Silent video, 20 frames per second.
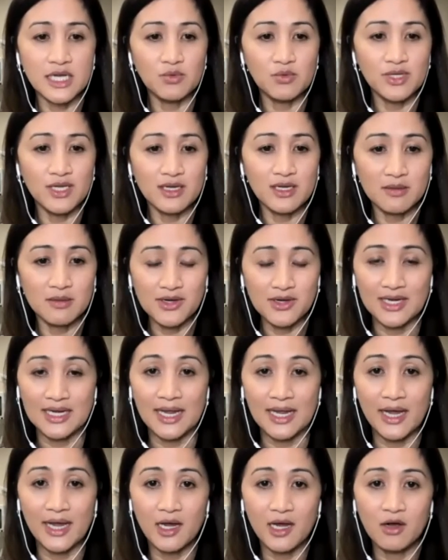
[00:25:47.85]
We take about an
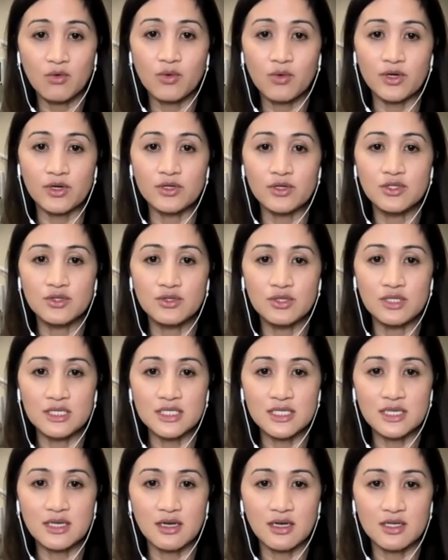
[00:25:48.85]
hour to
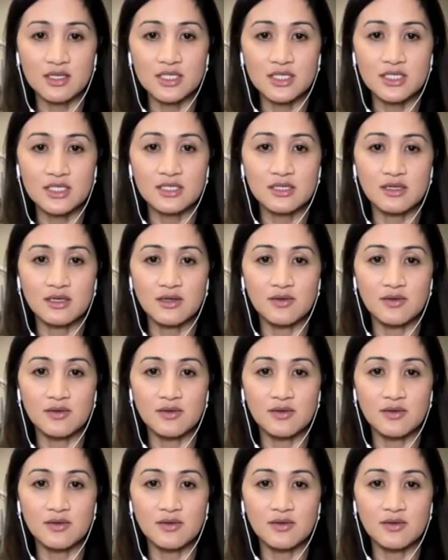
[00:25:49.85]
discuss